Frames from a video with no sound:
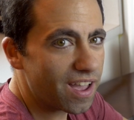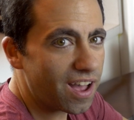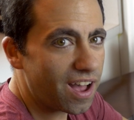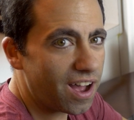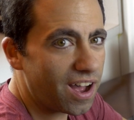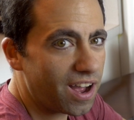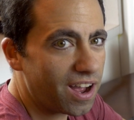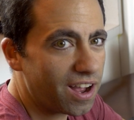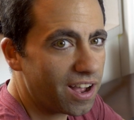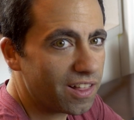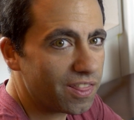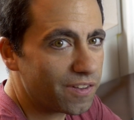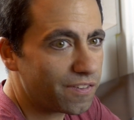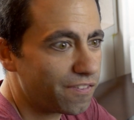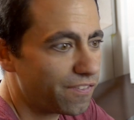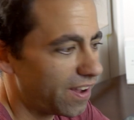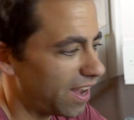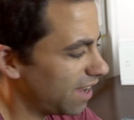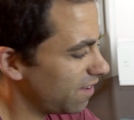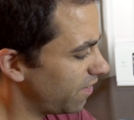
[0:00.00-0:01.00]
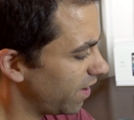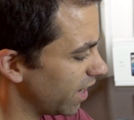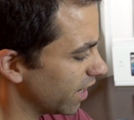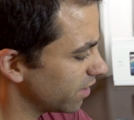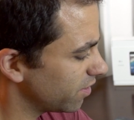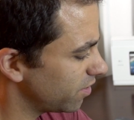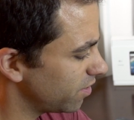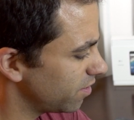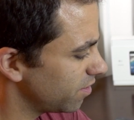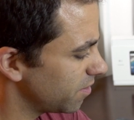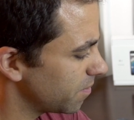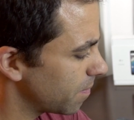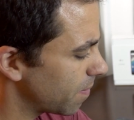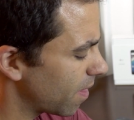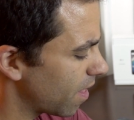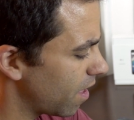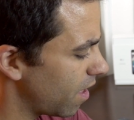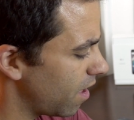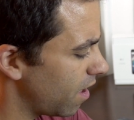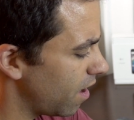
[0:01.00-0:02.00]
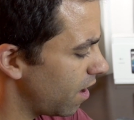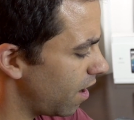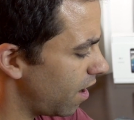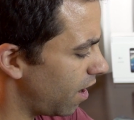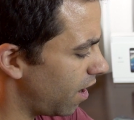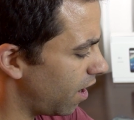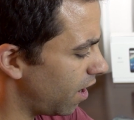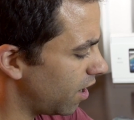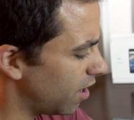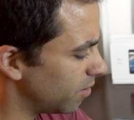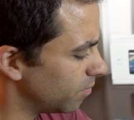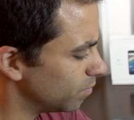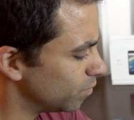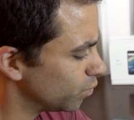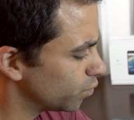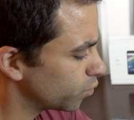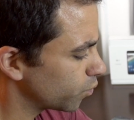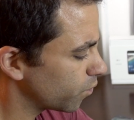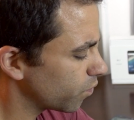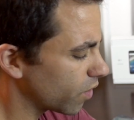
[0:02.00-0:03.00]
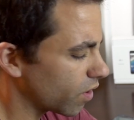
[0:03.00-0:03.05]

uh, the five X um,